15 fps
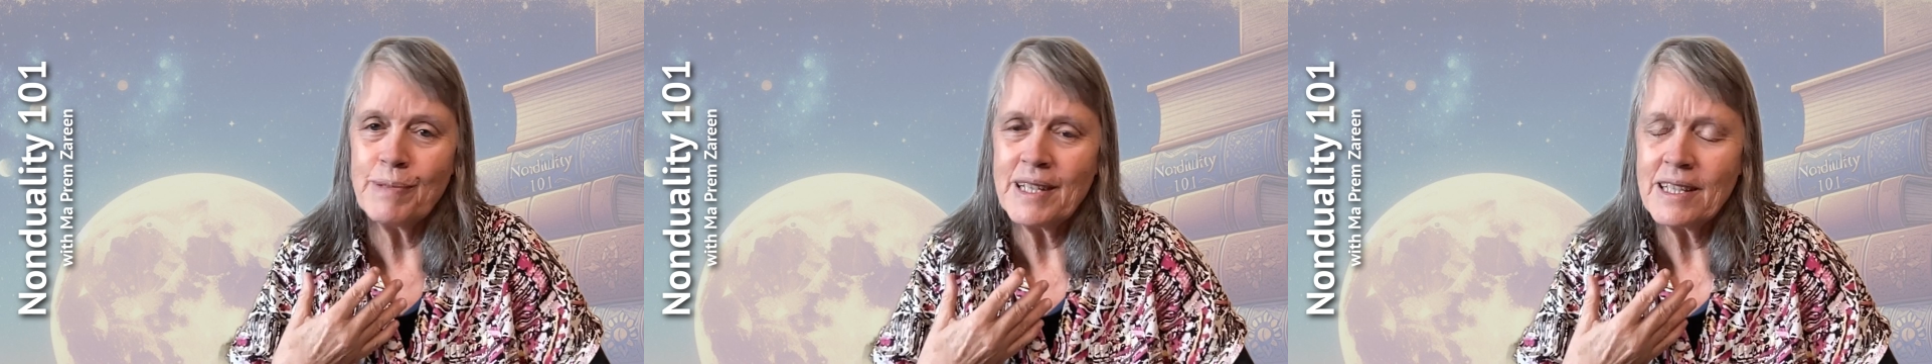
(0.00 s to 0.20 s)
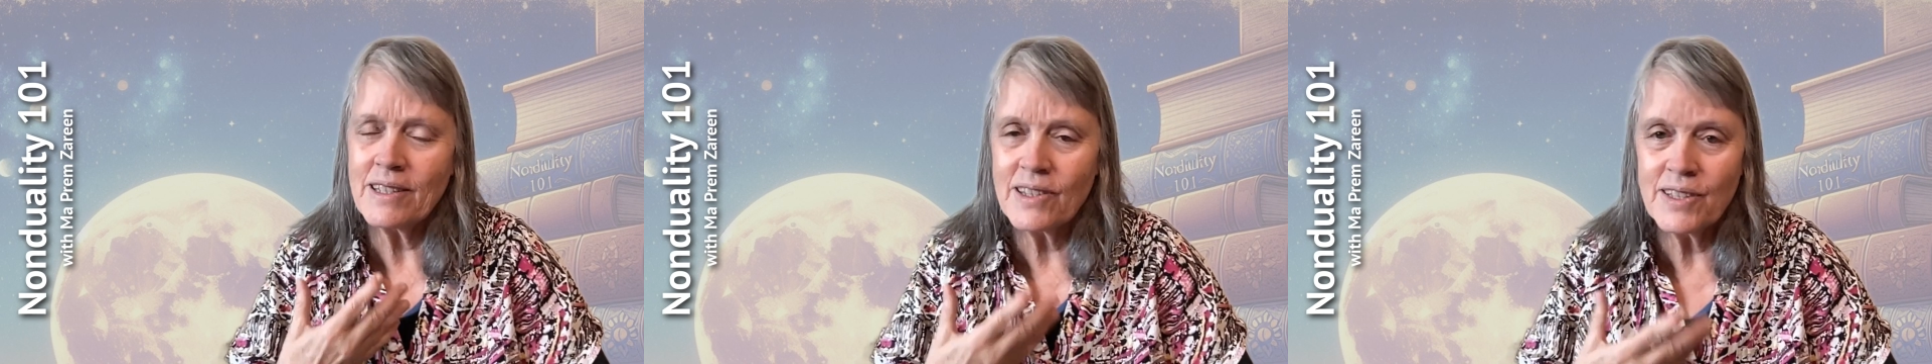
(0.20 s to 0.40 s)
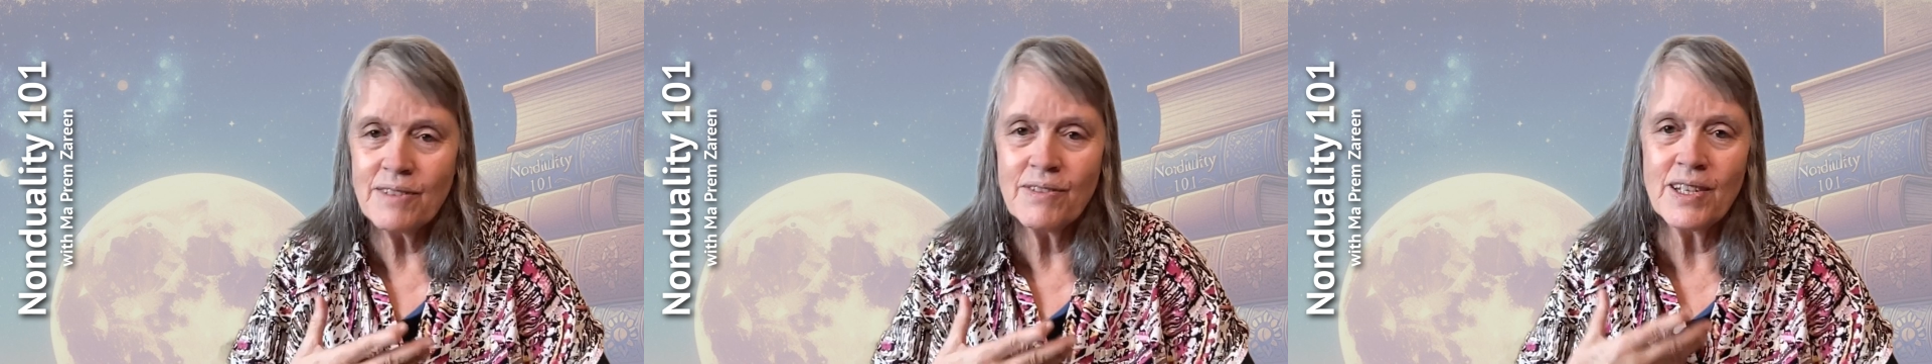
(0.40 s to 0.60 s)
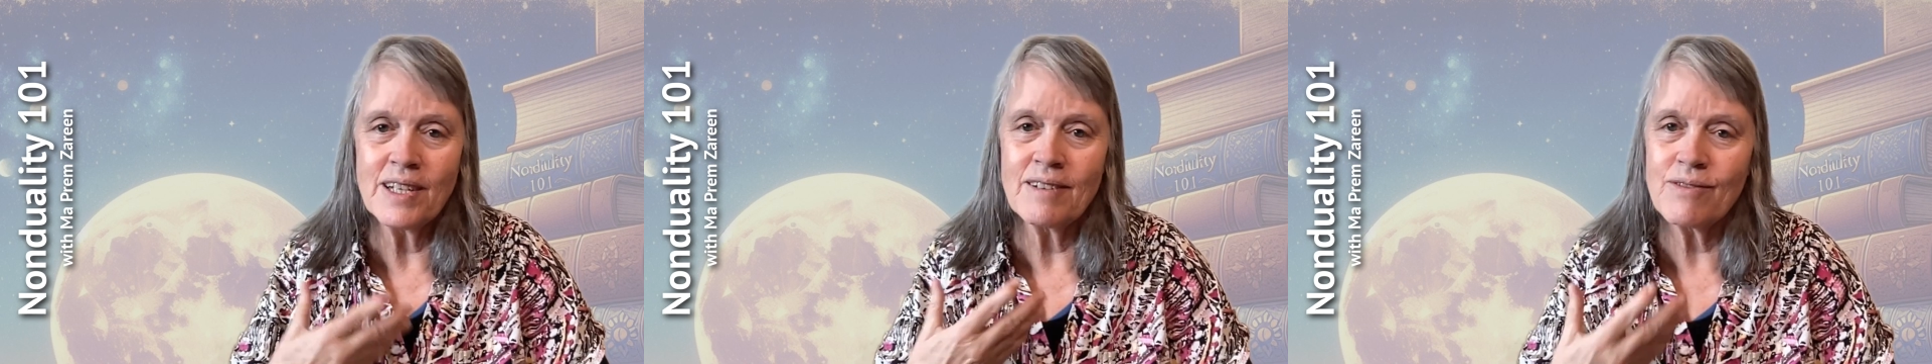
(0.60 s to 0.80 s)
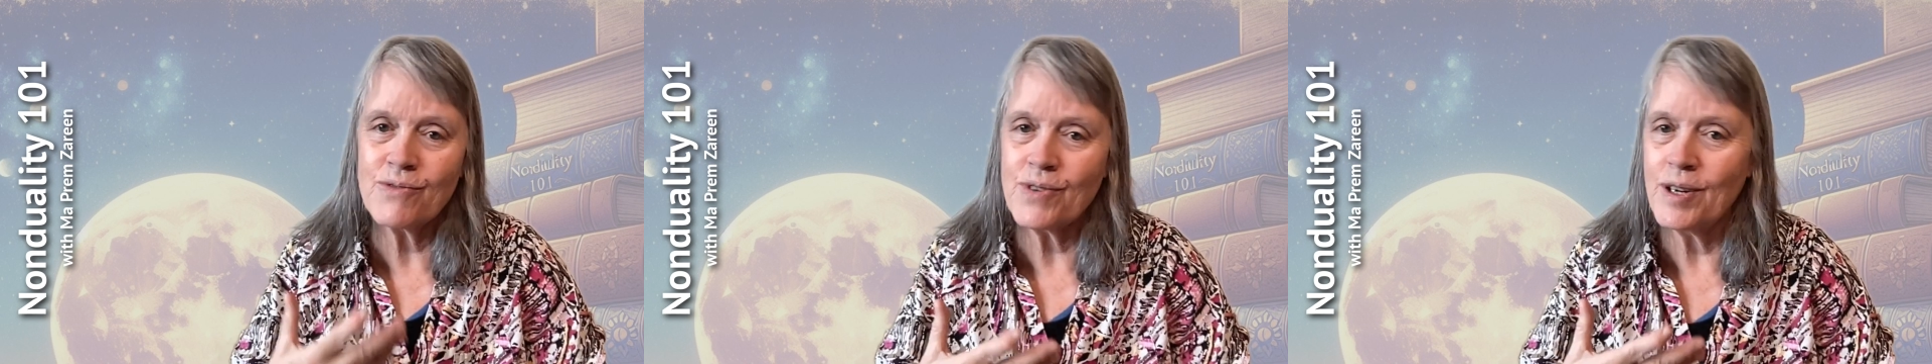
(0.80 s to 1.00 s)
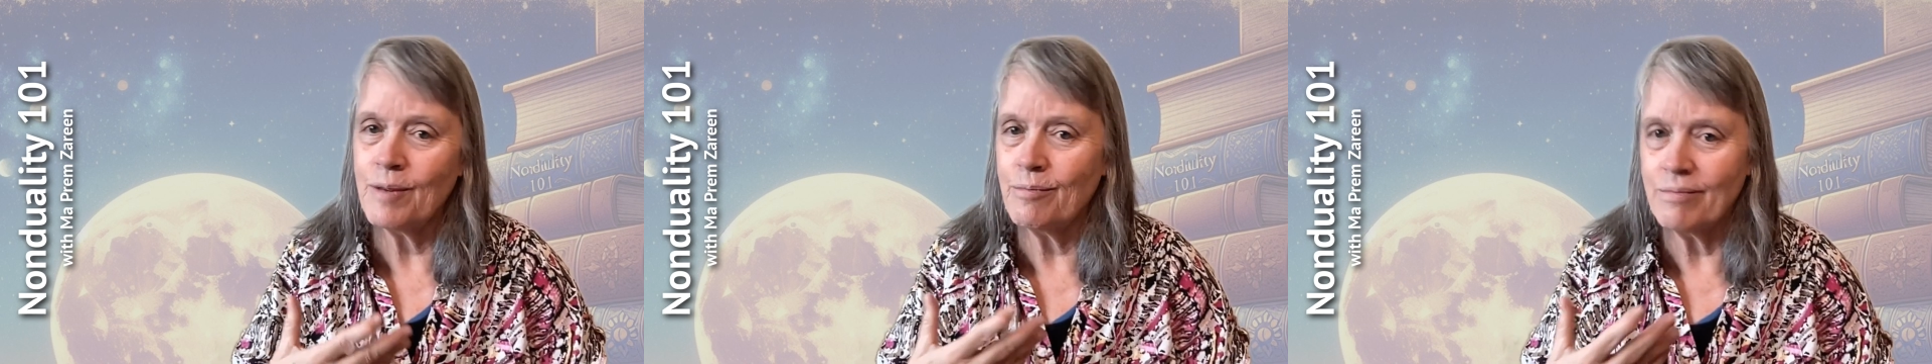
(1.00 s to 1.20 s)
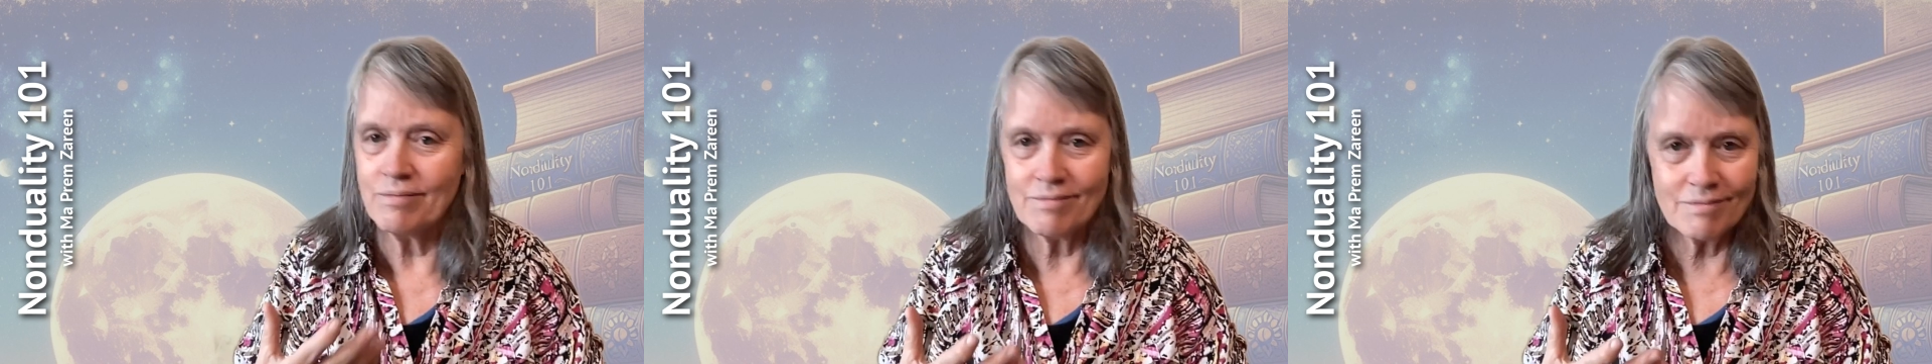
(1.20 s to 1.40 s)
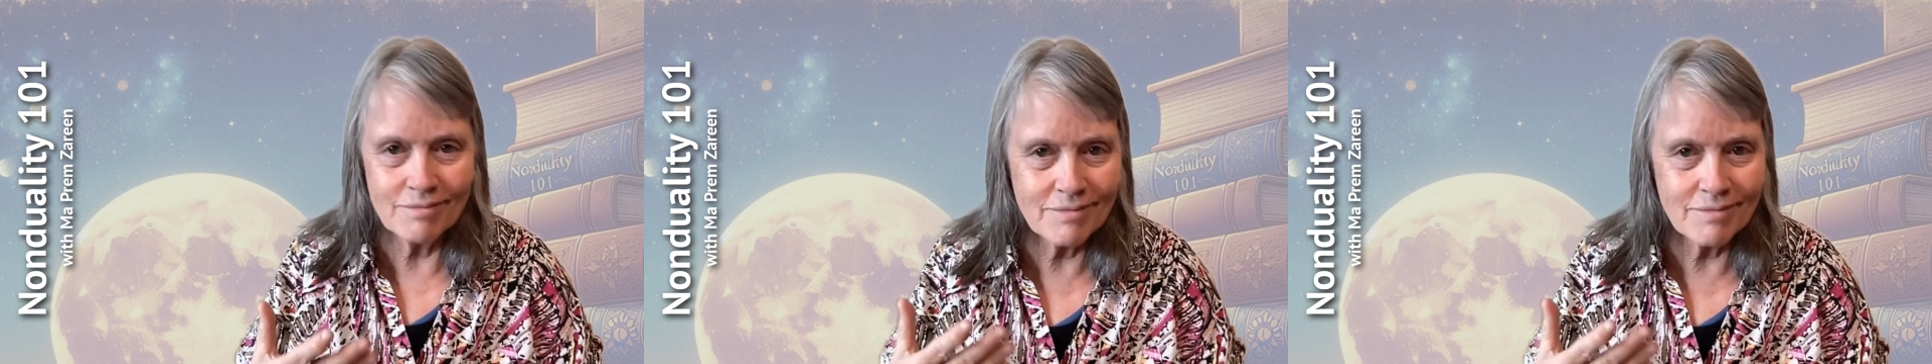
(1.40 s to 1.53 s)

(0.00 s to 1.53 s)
be living from